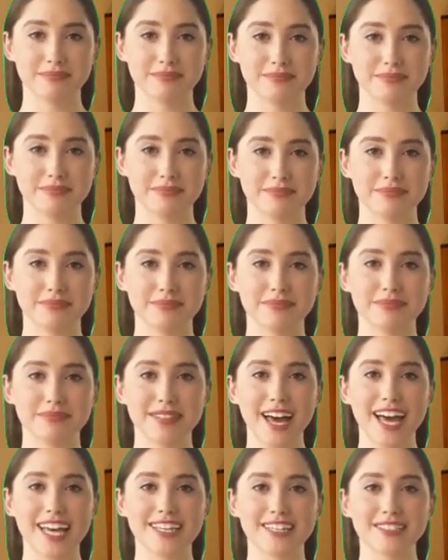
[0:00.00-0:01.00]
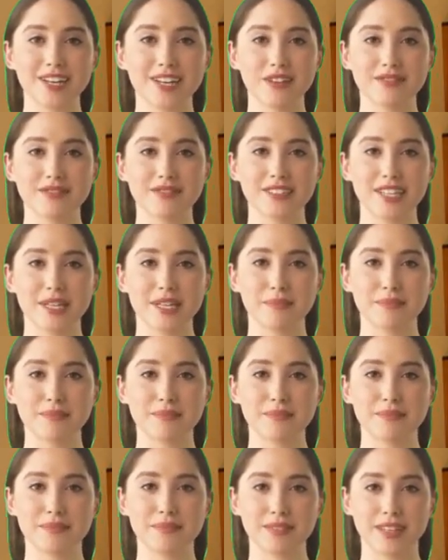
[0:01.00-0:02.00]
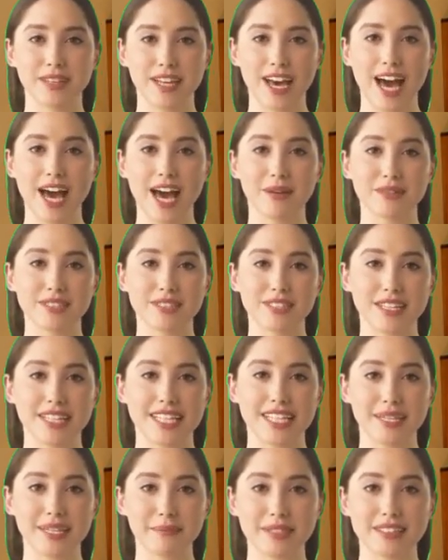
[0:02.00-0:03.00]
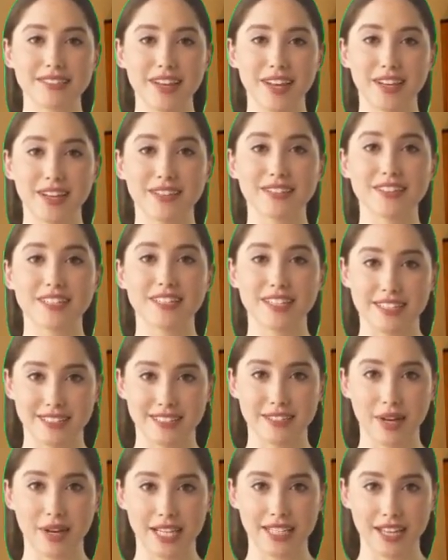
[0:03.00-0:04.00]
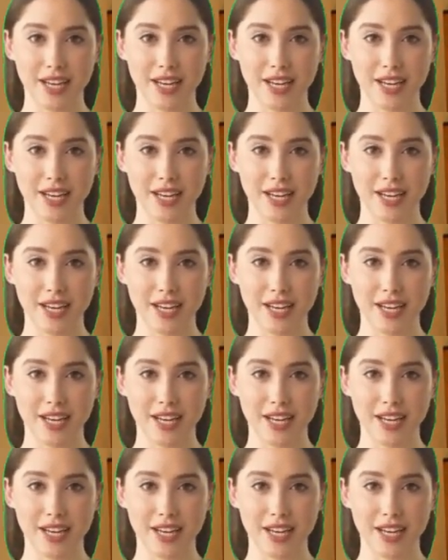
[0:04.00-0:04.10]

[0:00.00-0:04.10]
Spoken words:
Value for money accommodation but far from airport. Good, clean